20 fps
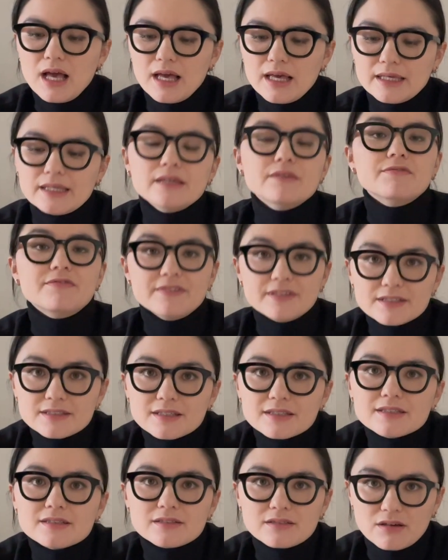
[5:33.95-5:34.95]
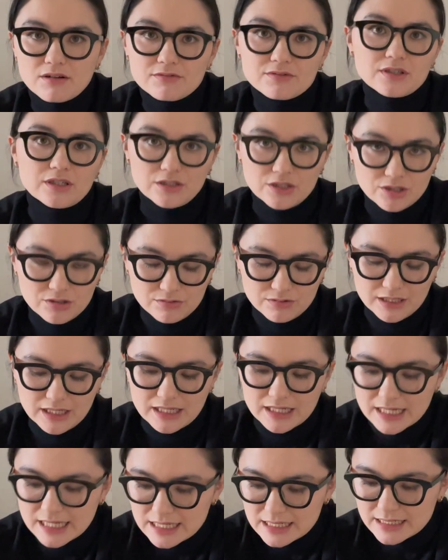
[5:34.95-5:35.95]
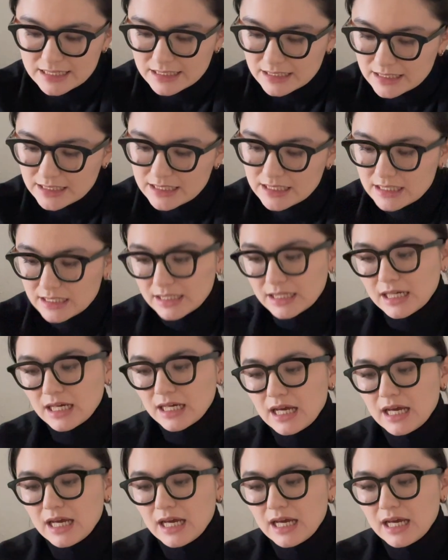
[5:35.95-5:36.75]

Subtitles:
He visits Soviet Union indeed.